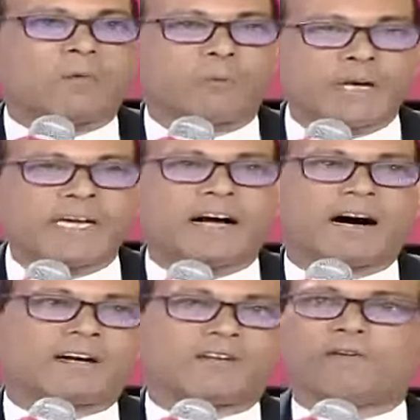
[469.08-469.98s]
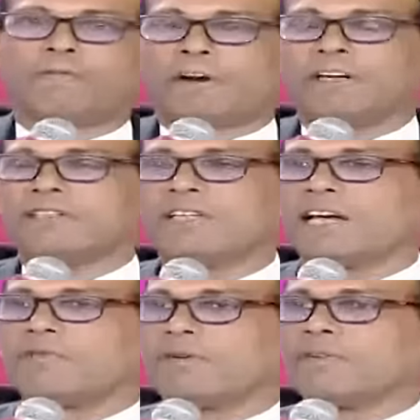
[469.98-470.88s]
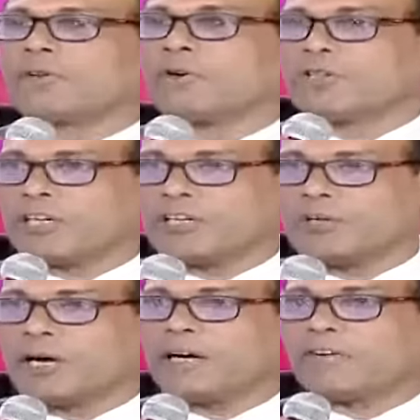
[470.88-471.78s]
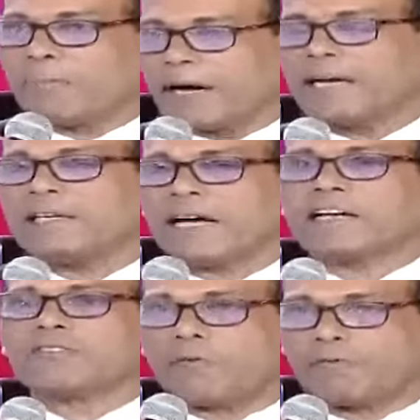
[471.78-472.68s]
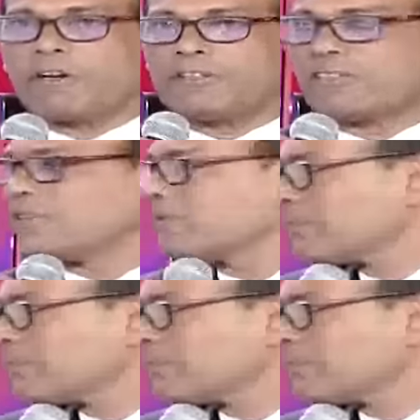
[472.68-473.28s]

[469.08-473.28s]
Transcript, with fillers: We are your friends, and we will continue and remain as your friends.